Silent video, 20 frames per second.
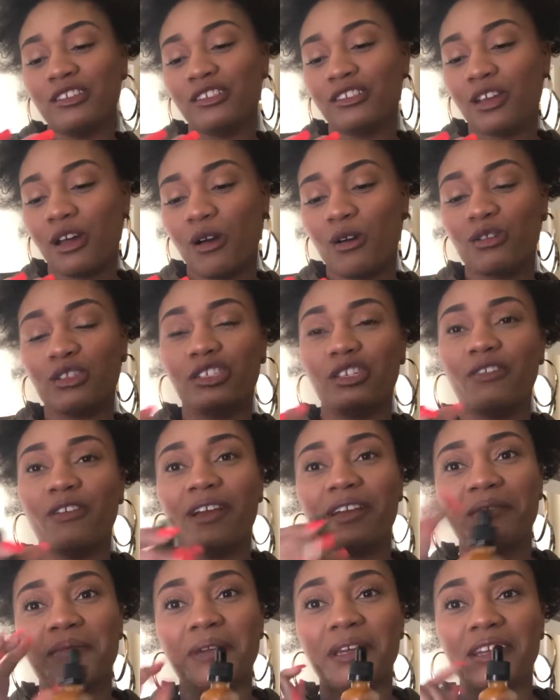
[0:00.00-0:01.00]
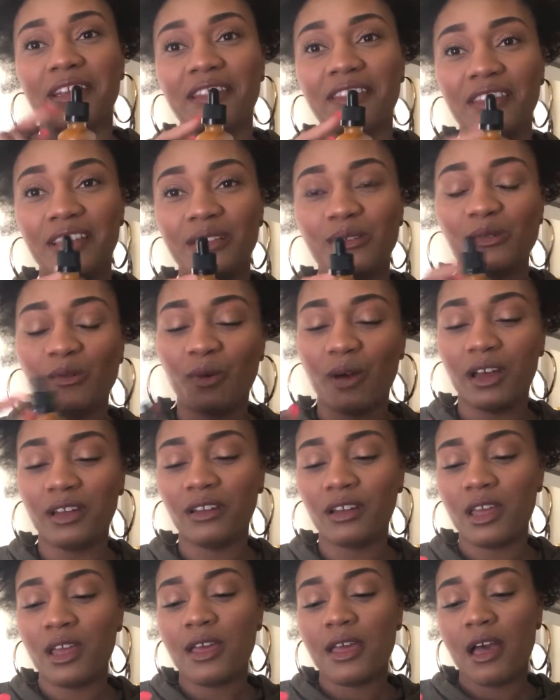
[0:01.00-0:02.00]
So she recommended this
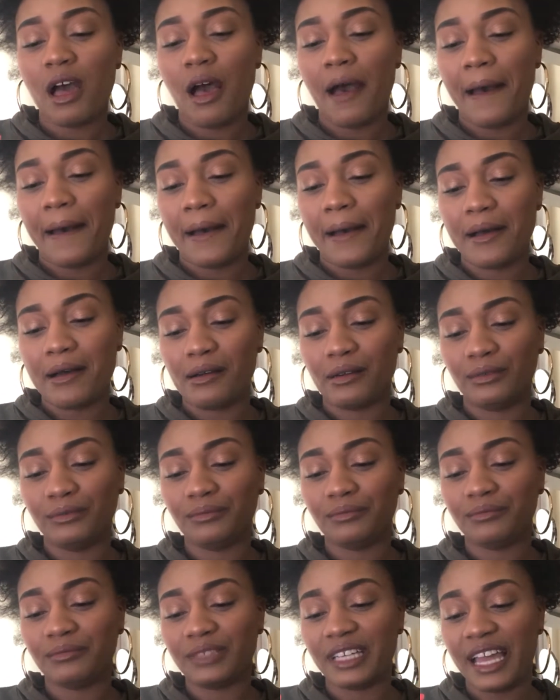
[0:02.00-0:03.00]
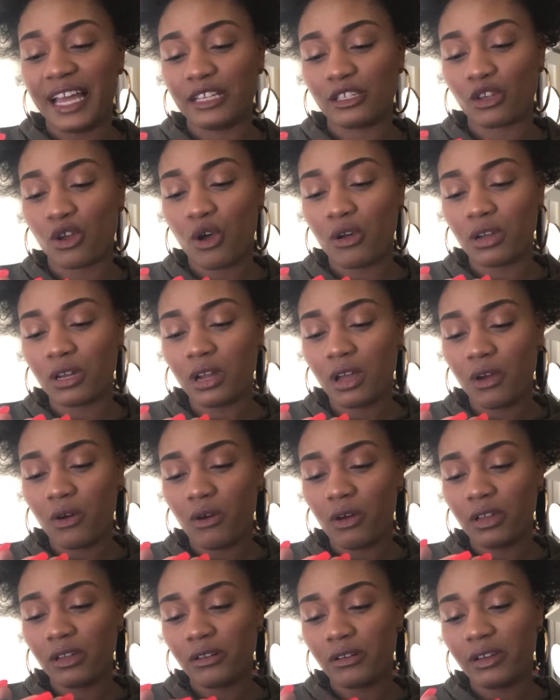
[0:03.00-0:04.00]
one. It has coconut
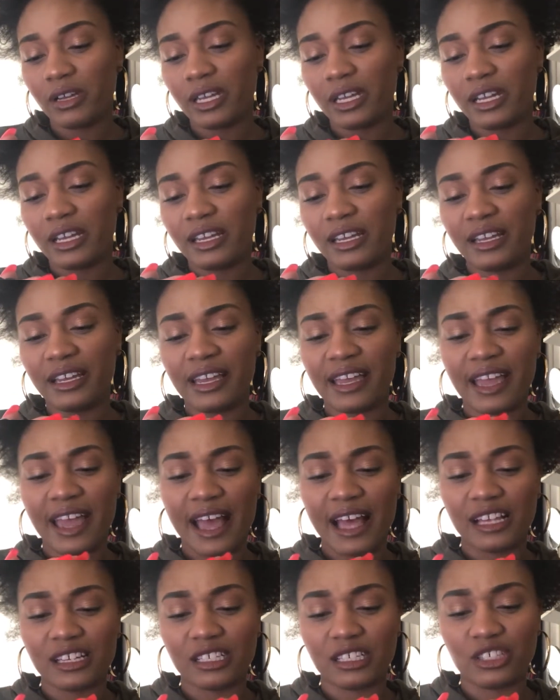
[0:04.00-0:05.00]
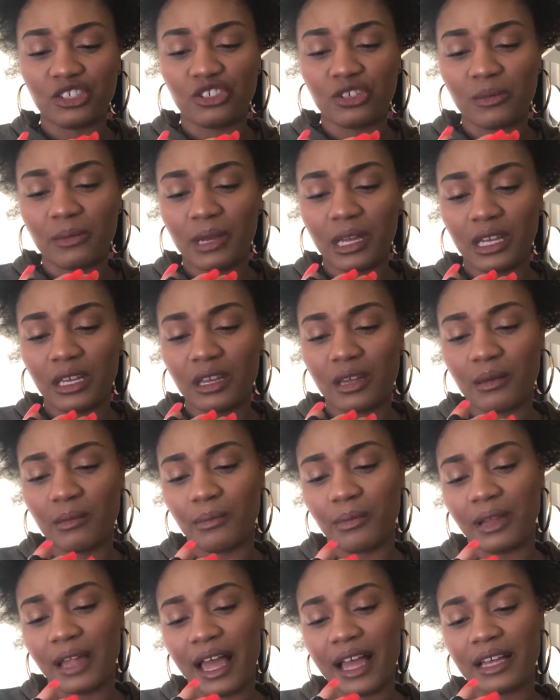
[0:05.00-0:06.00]
oil in it. It has
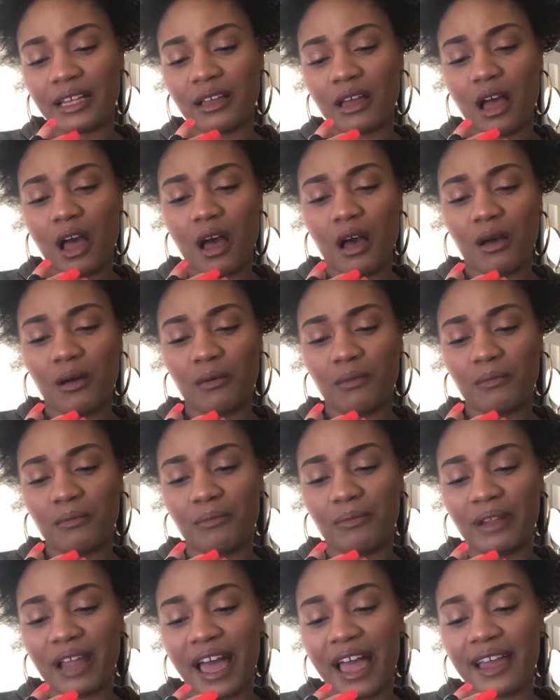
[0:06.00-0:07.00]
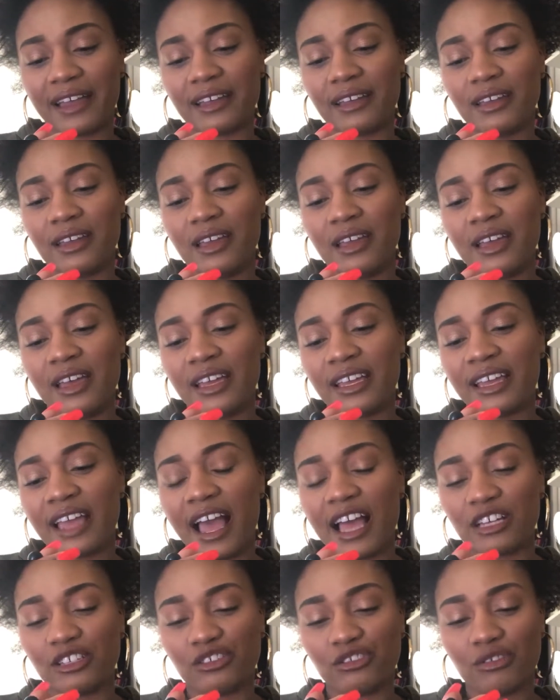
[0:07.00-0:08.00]
Jamaican black
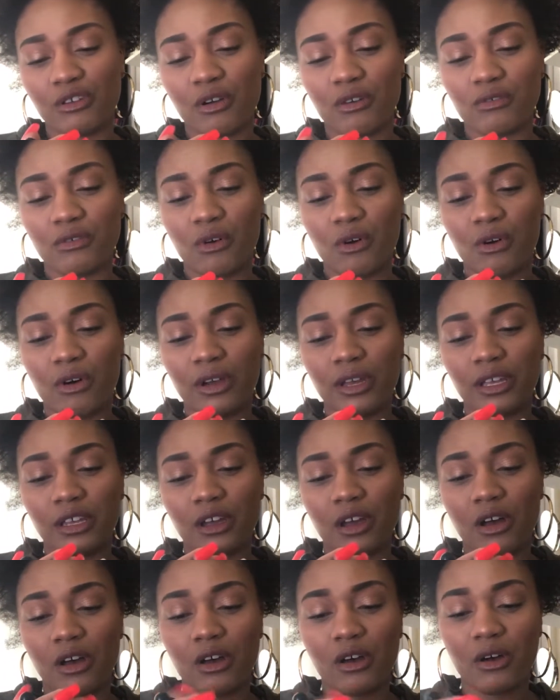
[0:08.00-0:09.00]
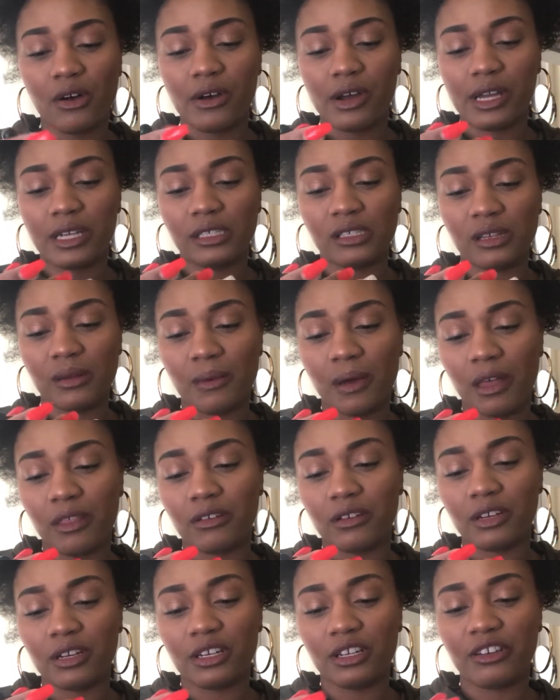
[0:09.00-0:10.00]
castor oil and some
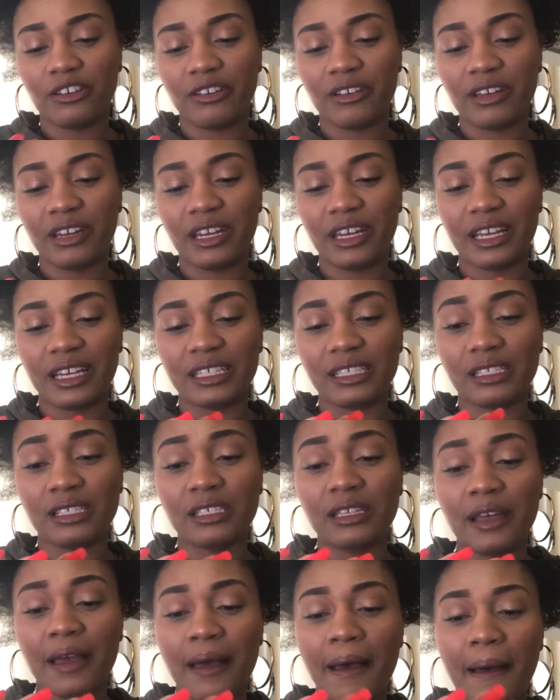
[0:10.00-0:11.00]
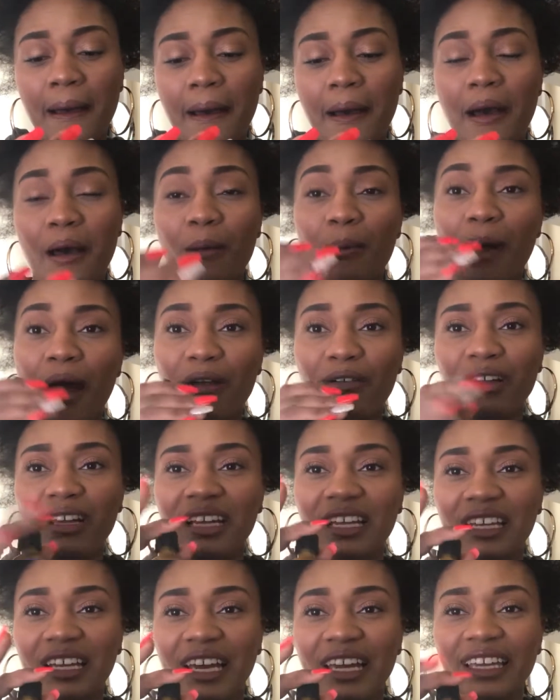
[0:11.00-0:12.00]
other ingredients. I
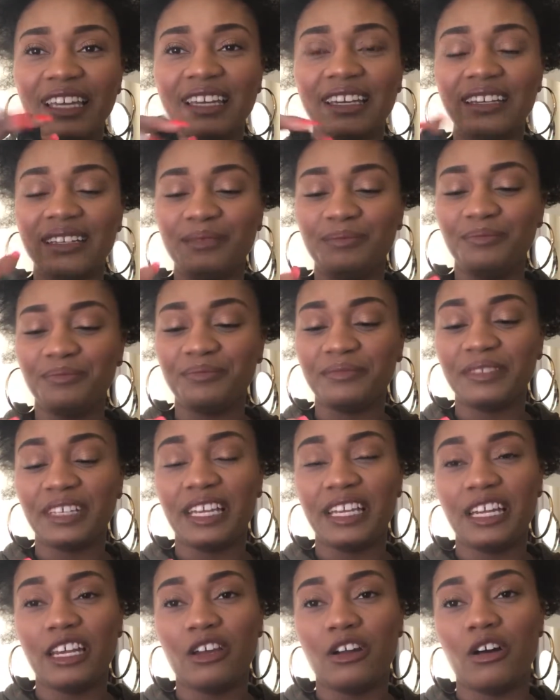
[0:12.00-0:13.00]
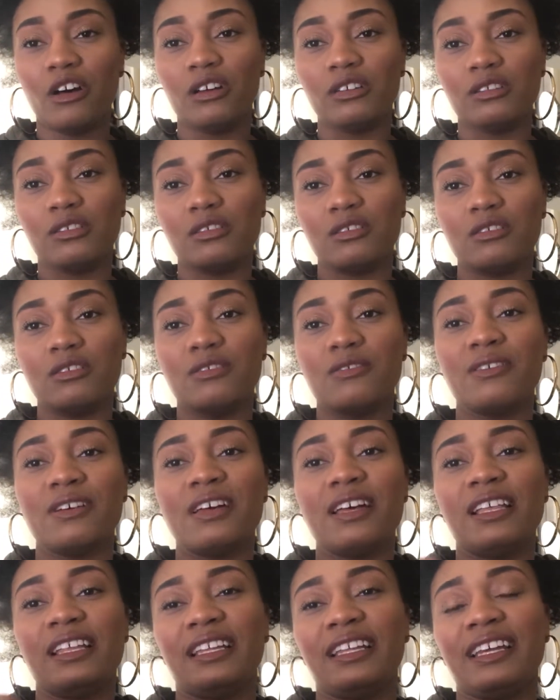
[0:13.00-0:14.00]
really like it, and it also,
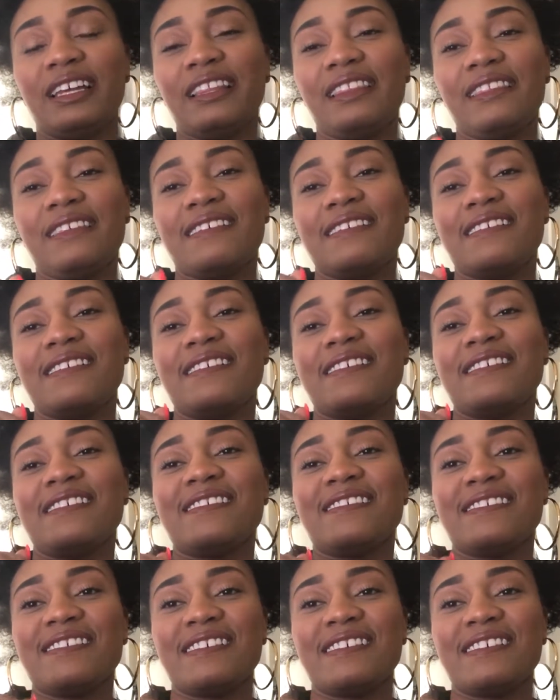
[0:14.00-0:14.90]
like, the